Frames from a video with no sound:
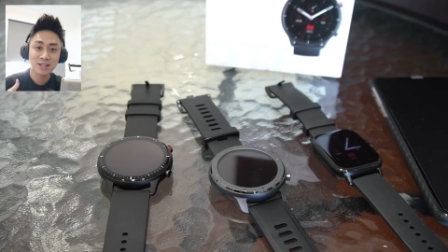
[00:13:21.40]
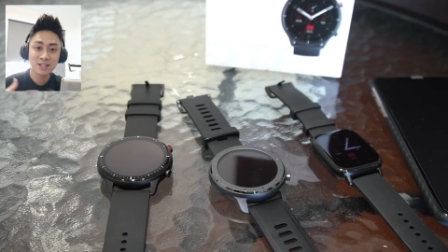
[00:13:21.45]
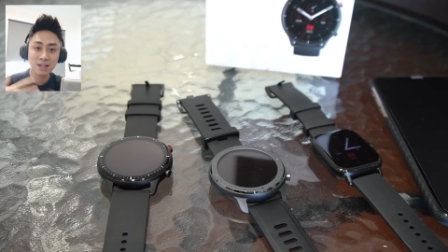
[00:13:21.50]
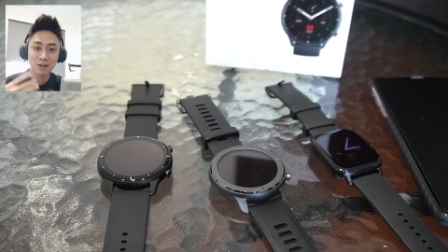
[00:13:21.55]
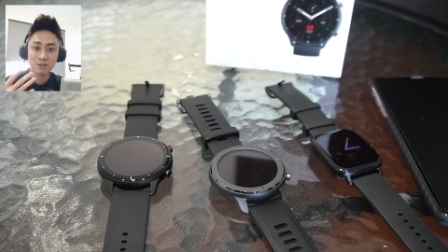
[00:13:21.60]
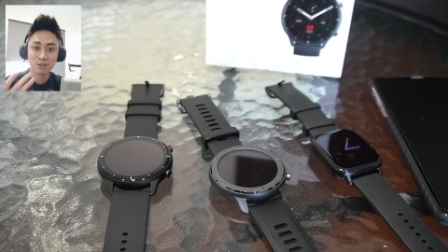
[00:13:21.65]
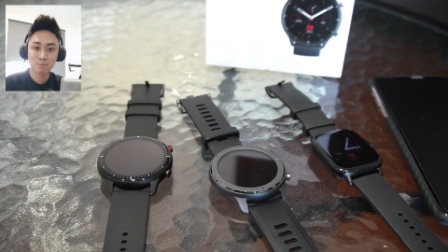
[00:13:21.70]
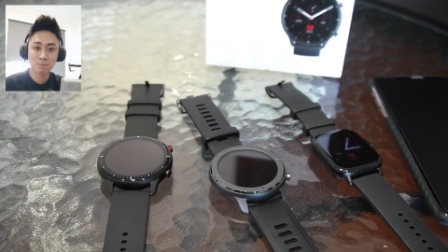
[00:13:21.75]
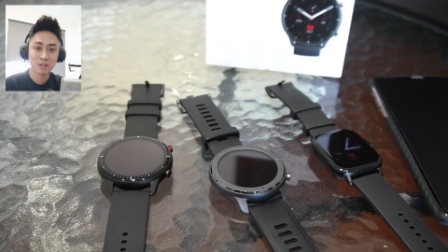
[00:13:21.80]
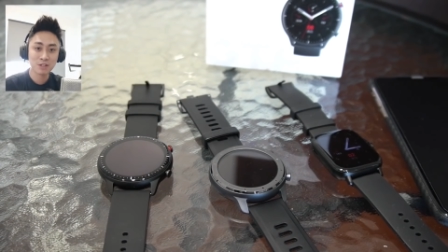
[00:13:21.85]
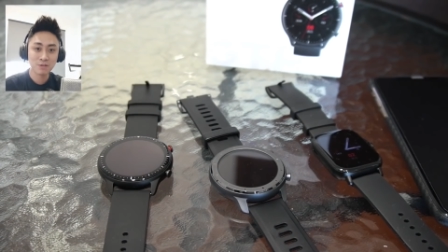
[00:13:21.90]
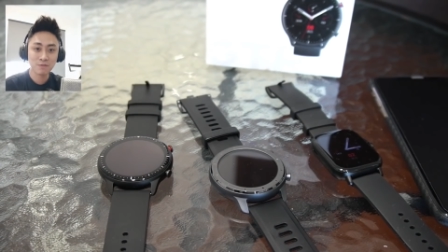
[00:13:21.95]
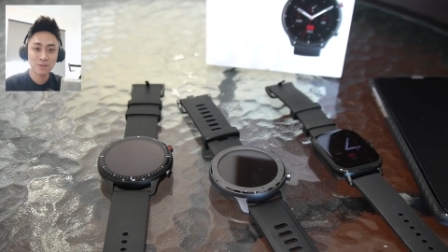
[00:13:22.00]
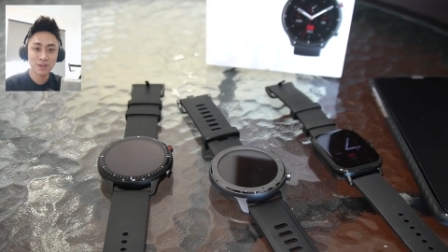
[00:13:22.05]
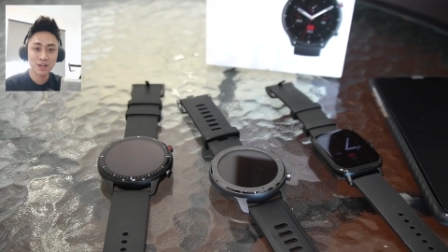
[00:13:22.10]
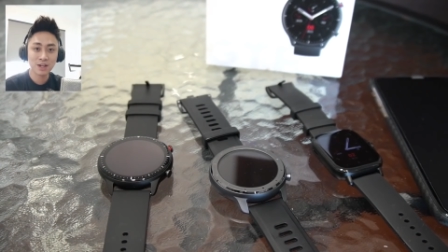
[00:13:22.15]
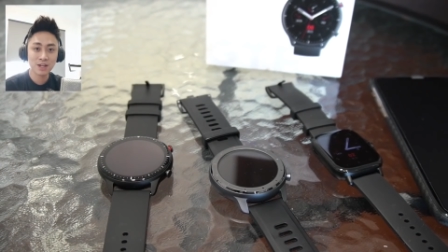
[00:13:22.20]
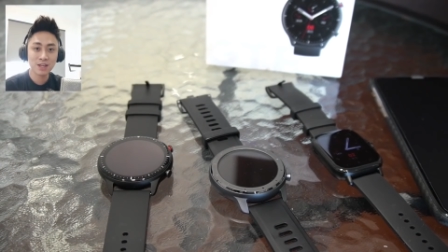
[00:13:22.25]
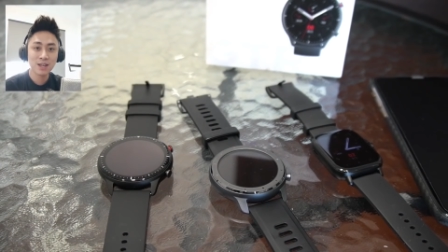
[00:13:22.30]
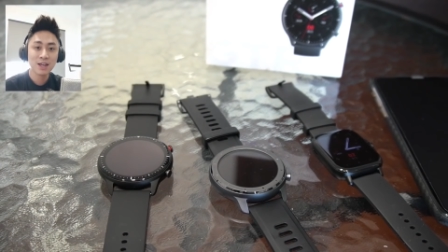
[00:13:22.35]

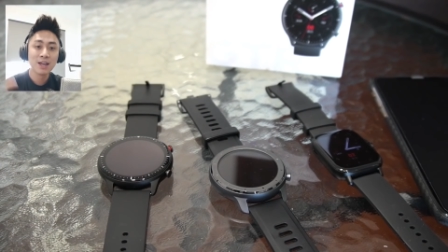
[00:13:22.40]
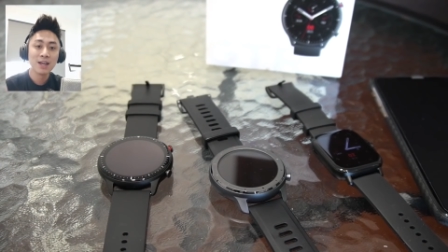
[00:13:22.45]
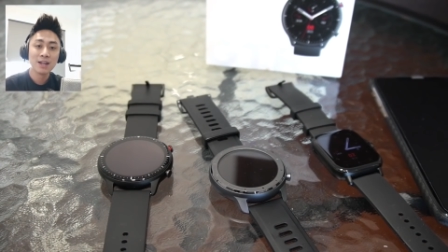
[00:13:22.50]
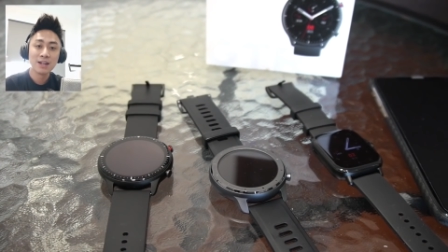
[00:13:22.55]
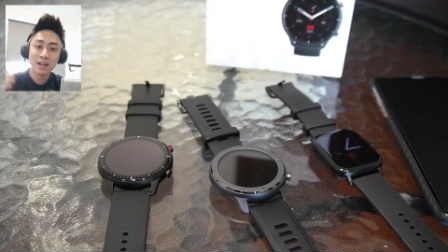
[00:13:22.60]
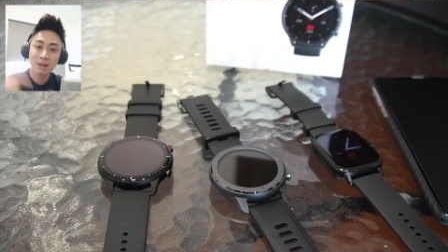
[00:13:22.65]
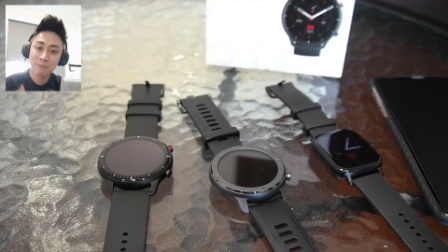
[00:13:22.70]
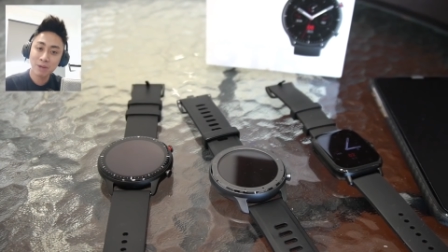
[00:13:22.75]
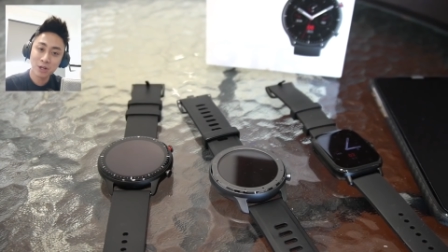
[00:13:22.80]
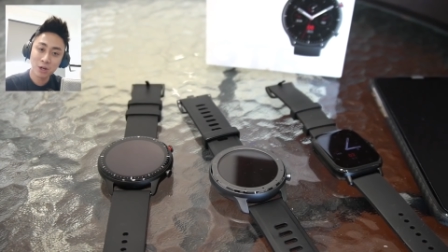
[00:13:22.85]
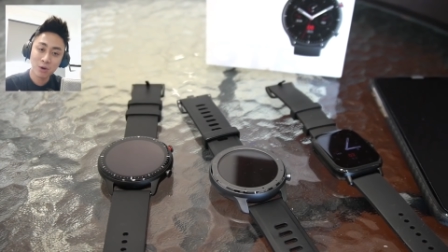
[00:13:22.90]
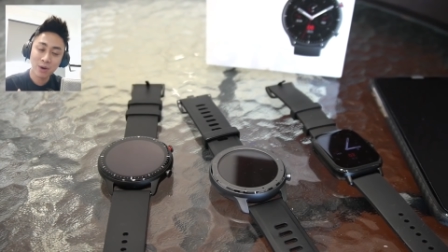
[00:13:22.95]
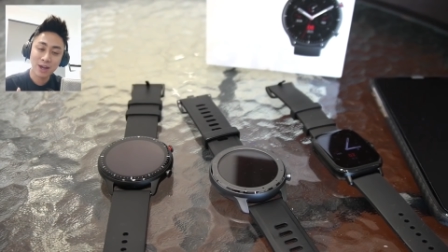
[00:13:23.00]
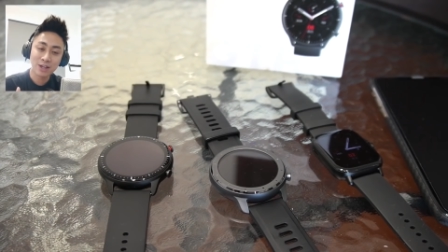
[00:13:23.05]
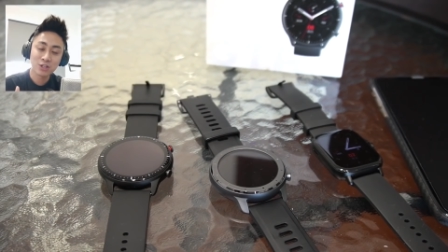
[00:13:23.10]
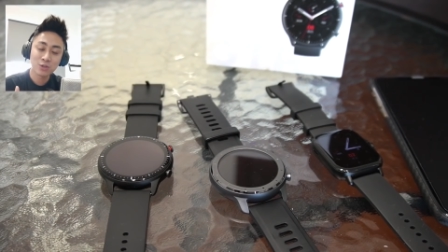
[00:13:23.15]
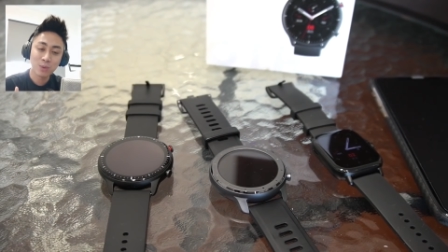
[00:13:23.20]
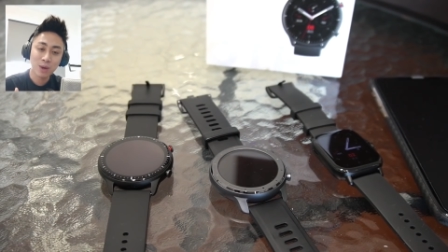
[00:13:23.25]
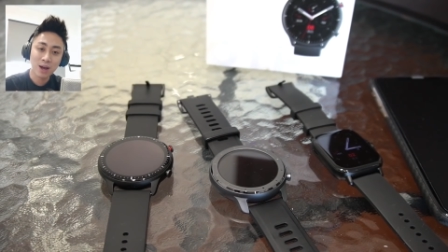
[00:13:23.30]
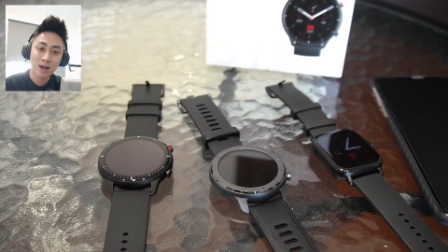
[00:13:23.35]
specifically, let me know as
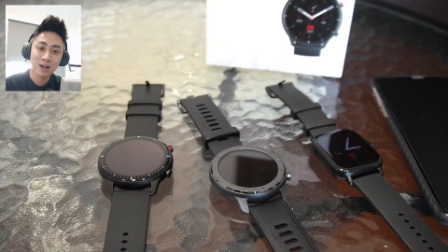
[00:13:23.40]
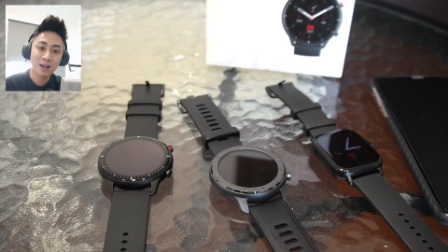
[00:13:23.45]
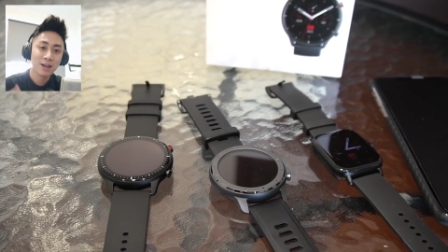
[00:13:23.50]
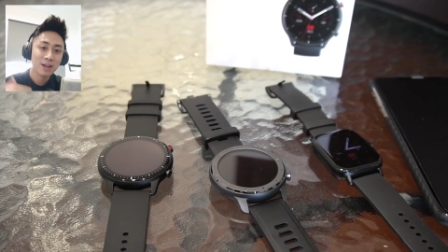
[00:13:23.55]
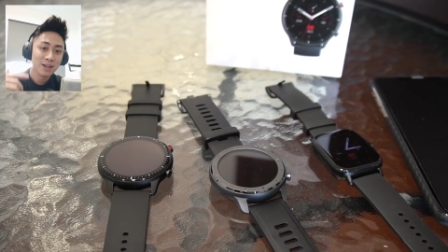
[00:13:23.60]
well.